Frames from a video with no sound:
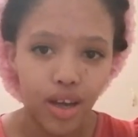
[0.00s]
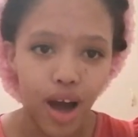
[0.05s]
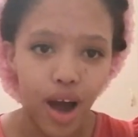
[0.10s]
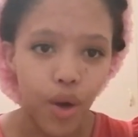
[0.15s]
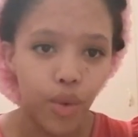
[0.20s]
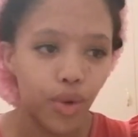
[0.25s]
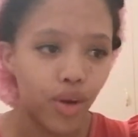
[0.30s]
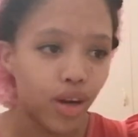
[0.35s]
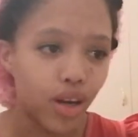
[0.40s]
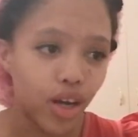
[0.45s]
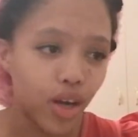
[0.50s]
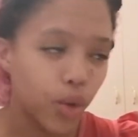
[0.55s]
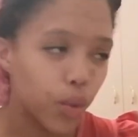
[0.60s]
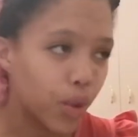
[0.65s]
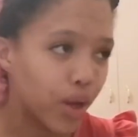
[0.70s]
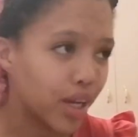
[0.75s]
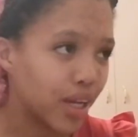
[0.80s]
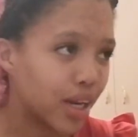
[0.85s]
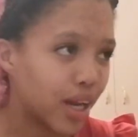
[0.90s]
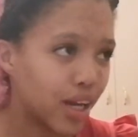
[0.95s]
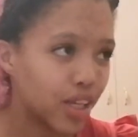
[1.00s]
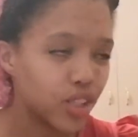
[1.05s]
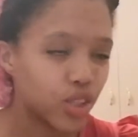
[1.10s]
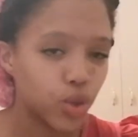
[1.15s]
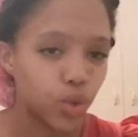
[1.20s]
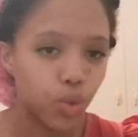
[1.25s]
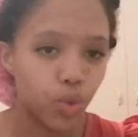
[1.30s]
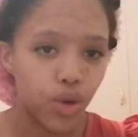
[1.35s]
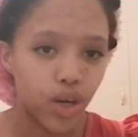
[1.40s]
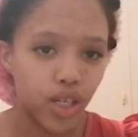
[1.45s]
I will learn what he likes
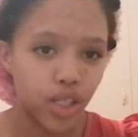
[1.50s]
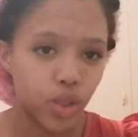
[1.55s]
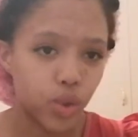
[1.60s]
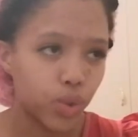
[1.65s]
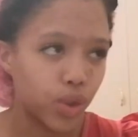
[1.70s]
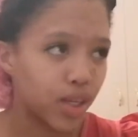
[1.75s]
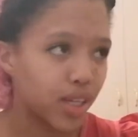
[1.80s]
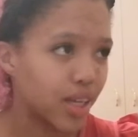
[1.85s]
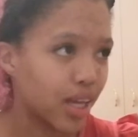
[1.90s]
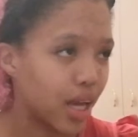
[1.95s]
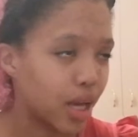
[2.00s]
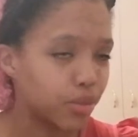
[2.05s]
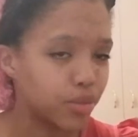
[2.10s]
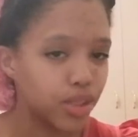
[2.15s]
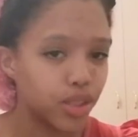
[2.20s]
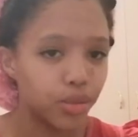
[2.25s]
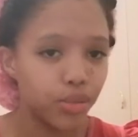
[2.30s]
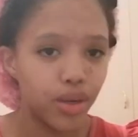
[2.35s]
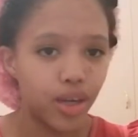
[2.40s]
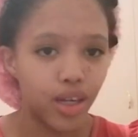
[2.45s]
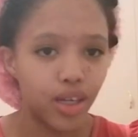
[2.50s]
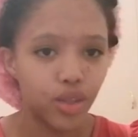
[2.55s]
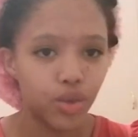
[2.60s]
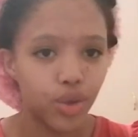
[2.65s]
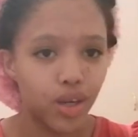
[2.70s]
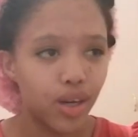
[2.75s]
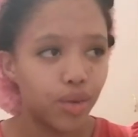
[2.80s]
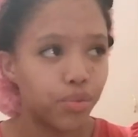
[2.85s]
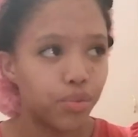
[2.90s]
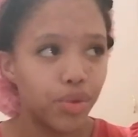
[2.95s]
to watch, what games he plays, what.